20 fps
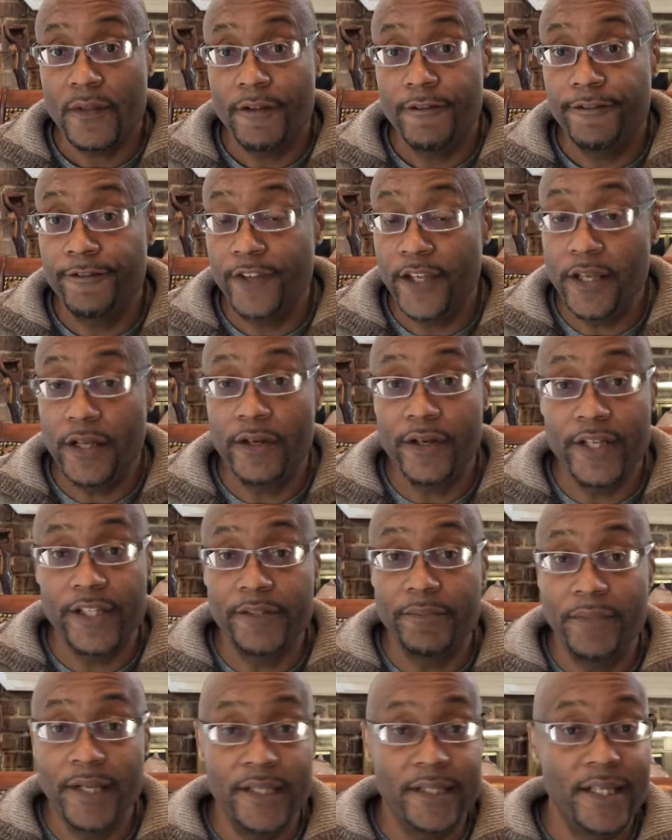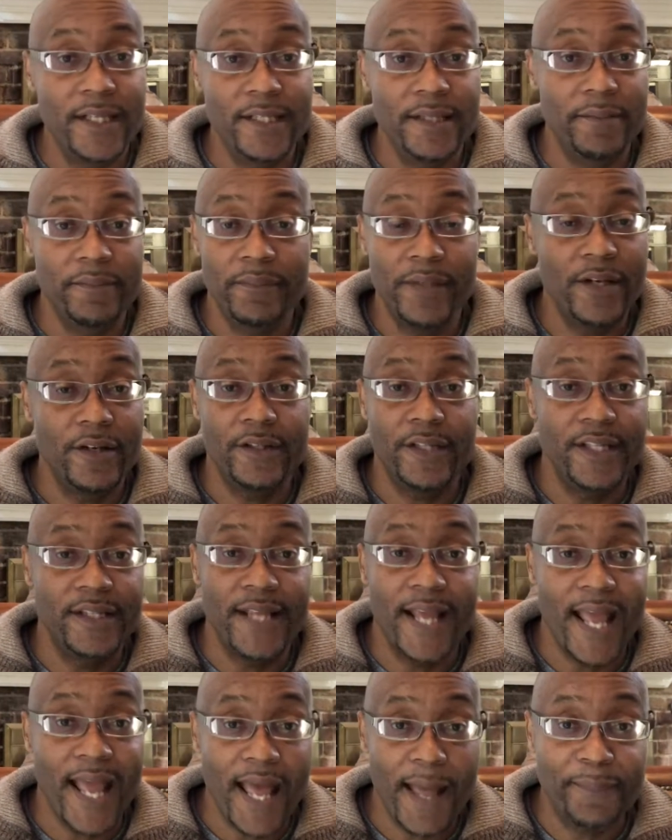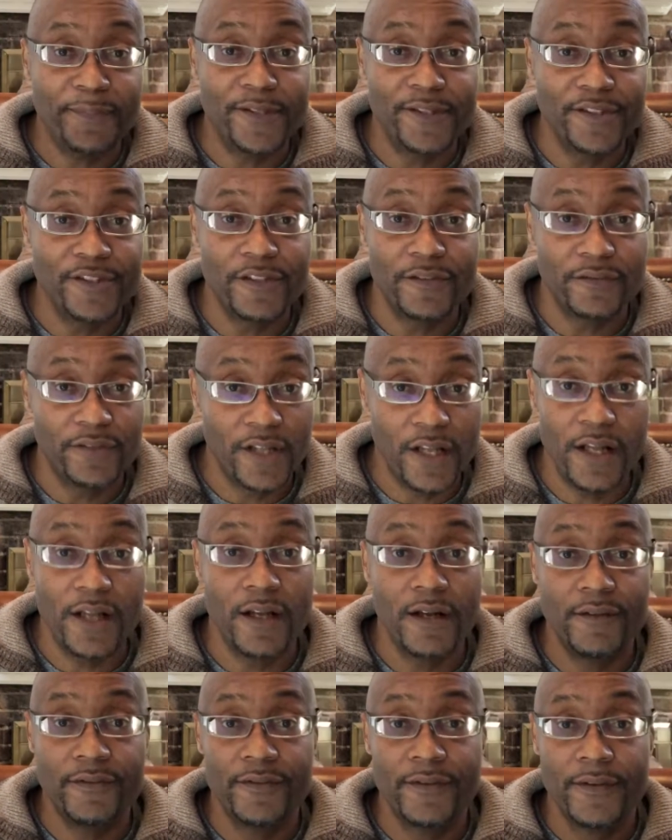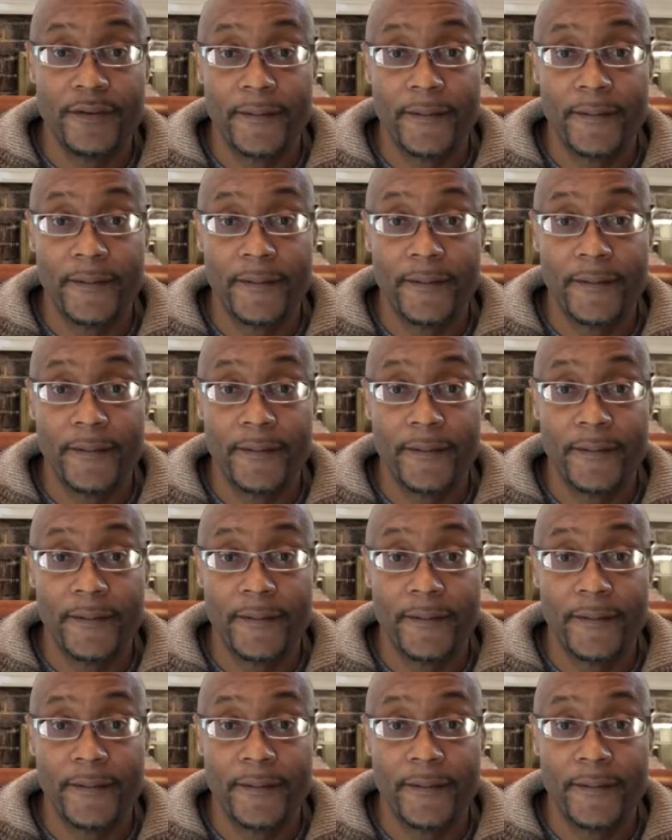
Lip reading: Fear is merely the absence of love.